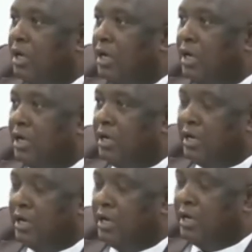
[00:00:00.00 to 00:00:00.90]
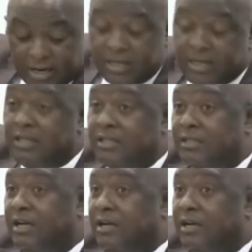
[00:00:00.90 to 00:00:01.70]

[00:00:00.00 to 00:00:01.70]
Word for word: Uh, Governor, in his